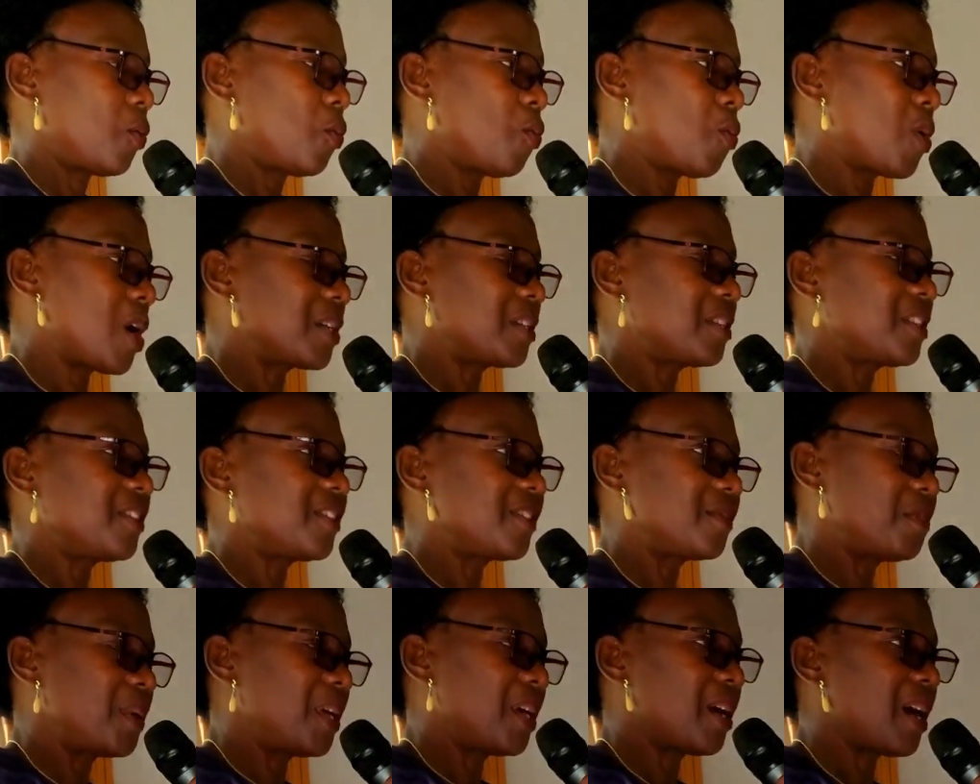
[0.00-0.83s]
what
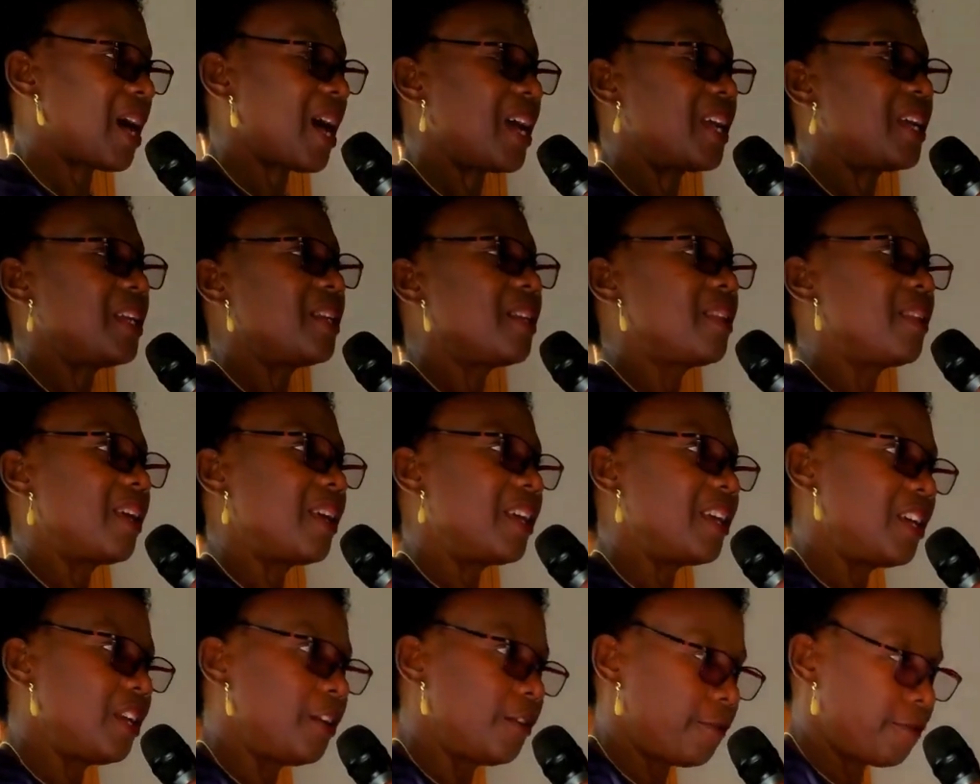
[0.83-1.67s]
is behind the
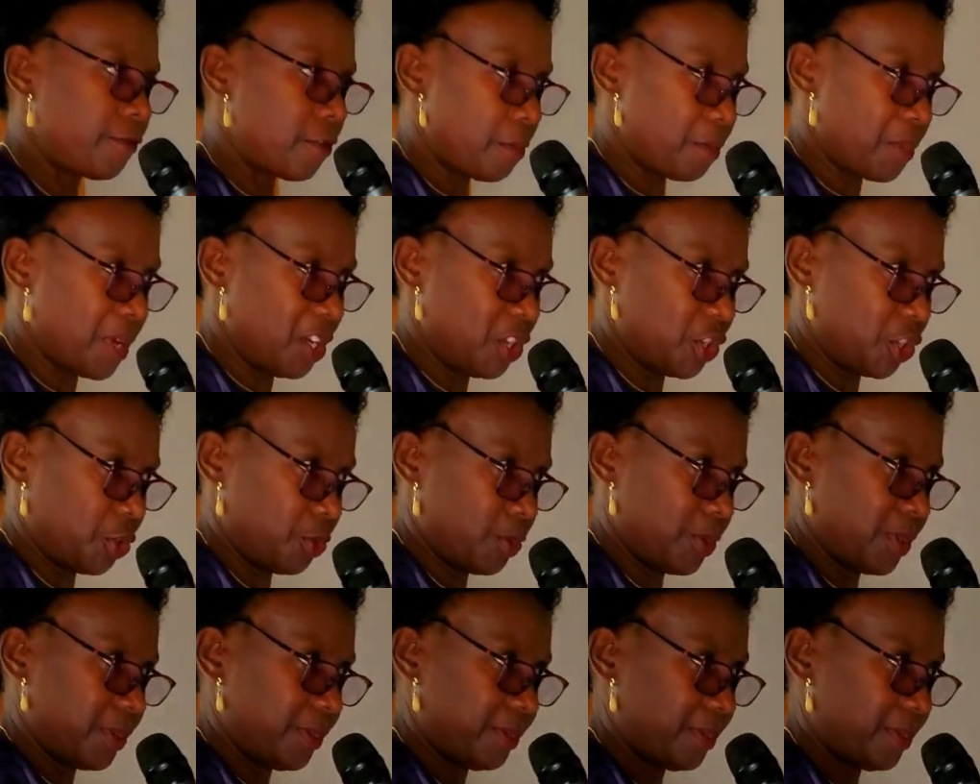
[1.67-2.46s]
information.